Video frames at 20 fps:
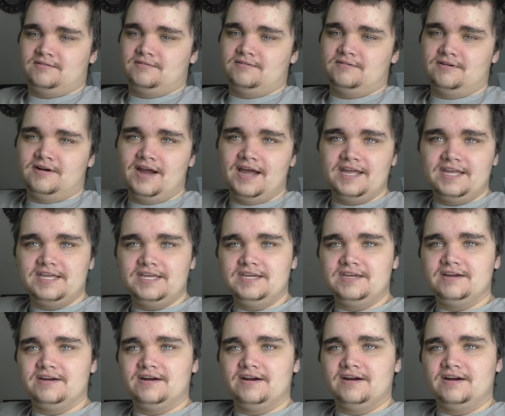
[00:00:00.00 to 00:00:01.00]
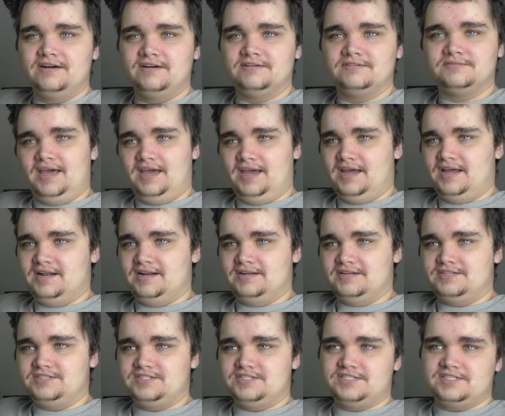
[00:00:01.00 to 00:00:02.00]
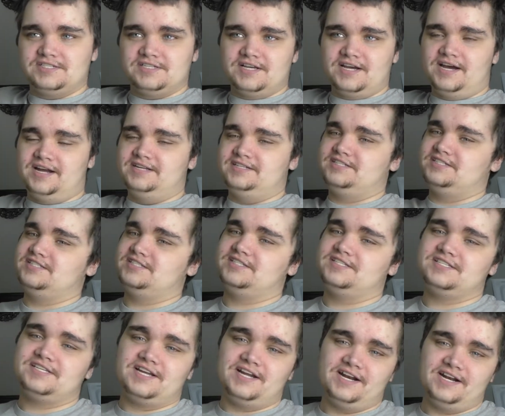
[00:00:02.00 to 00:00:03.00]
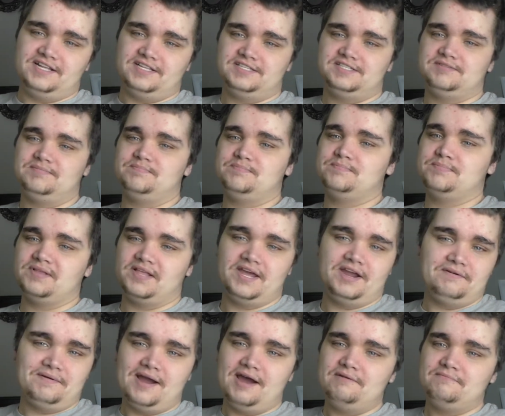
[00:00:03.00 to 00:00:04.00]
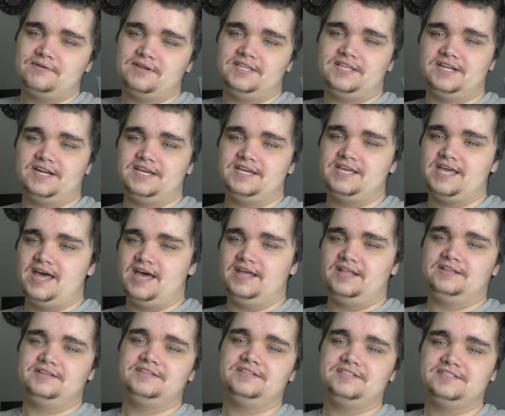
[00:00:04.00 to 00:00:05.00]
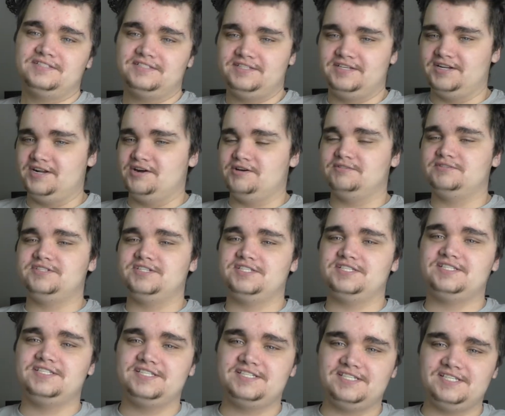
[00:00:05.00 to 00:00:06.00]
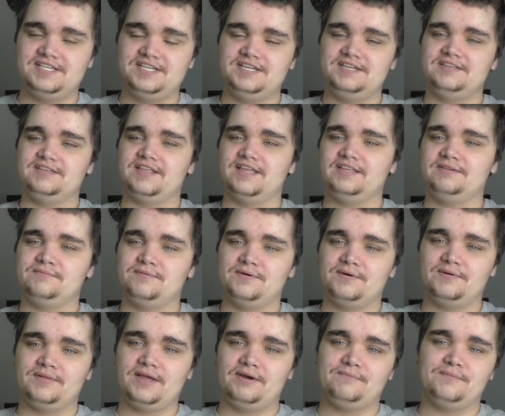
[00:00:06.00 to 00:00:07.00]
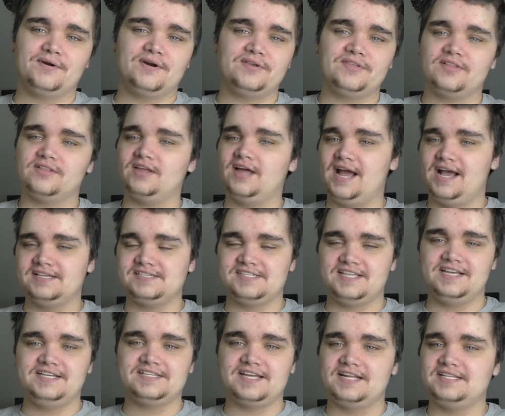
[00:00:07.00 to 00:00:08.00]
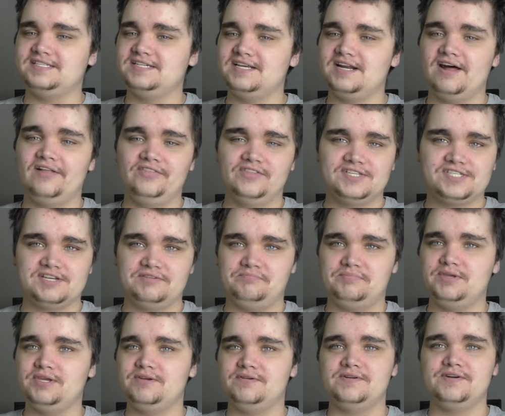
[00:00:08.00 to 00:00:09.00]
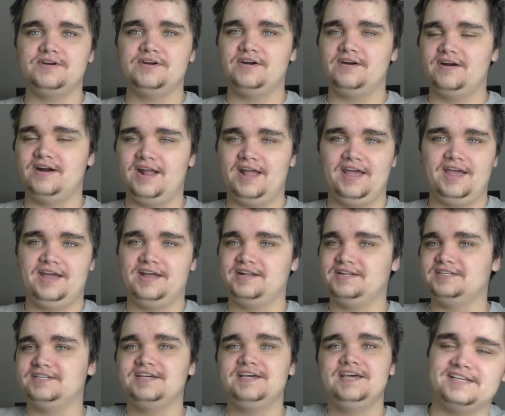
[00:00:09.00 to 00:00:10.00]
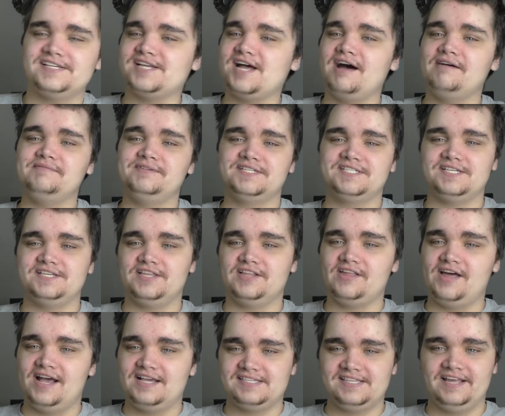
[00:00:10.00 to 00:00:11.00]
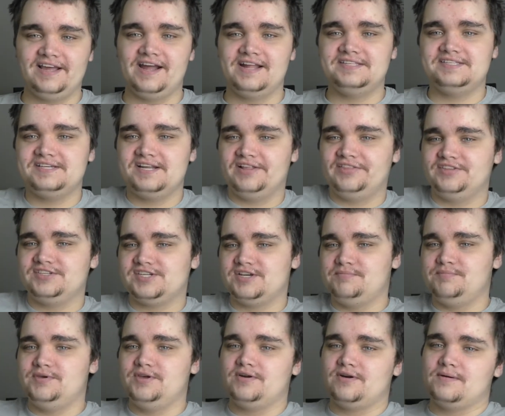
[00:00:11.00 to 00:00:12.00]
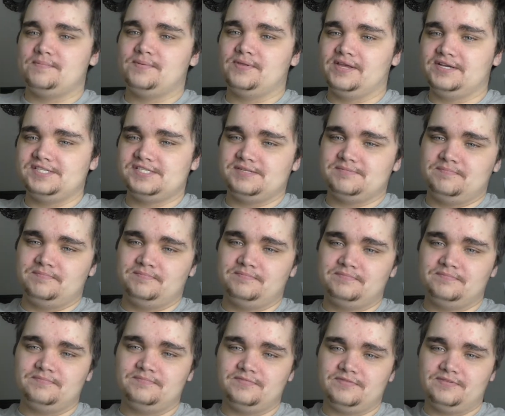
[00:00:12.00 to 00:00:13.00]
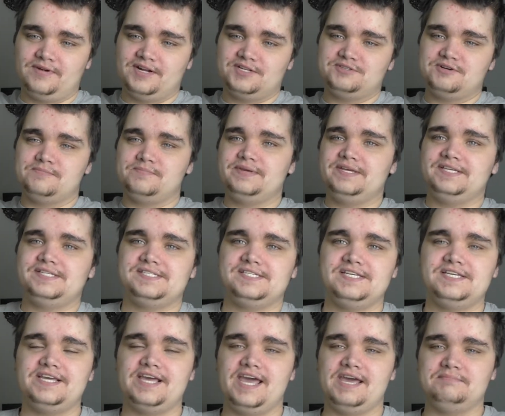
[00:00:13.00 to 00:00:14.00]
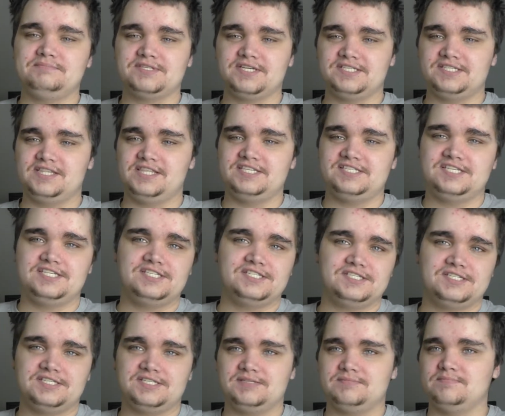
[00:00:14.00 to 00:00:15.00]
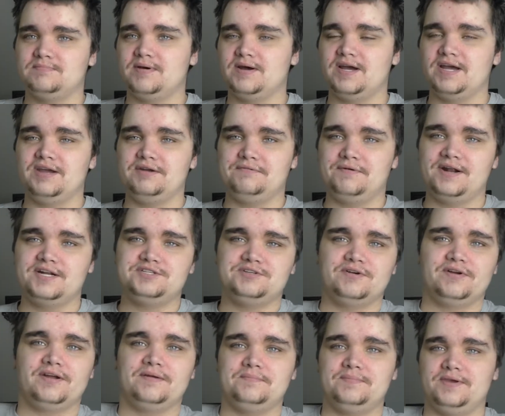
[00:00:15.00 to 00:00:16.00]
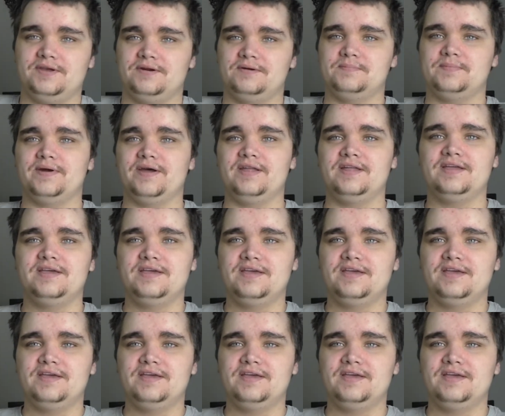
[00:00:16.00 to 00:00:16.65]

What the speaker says: right here, and I just decided to play around with it again. You know, just to see what are the last things I did on this computer, and it's obviously the last thing I did on this computer, play some retro PC games, because this is my retro computer. But